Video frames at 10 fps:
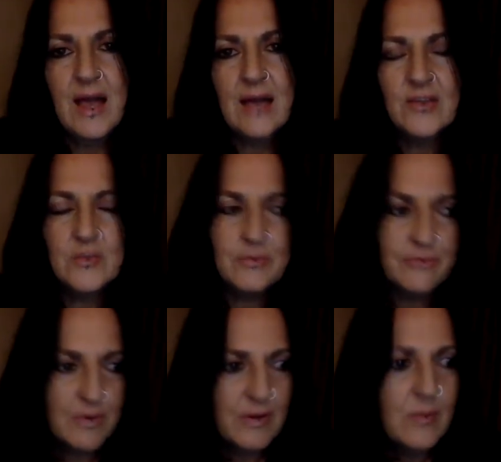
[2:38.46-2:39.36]
And just
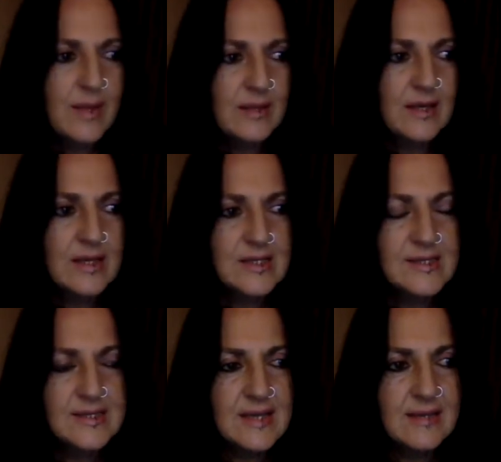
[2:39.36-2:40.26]
before I went, I could
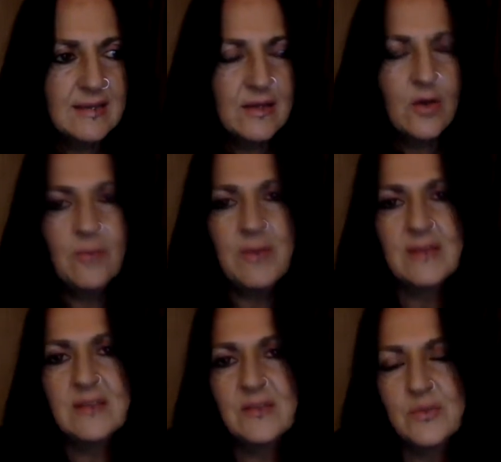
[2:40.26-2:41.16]
see that the whole
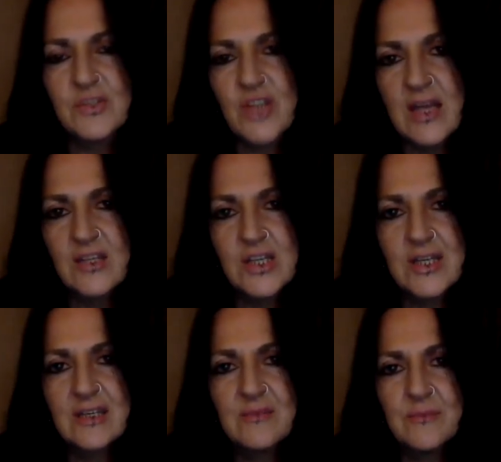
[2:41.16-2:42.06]
message was
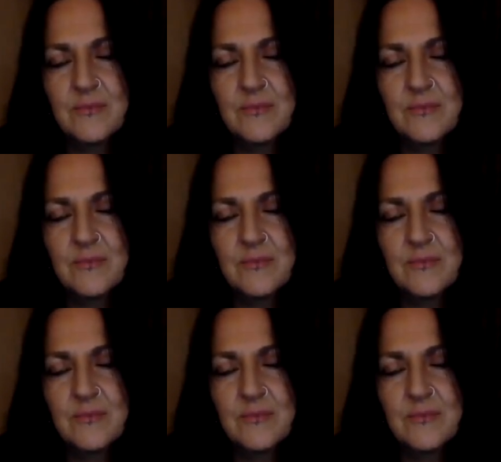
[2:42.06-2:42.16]
changing.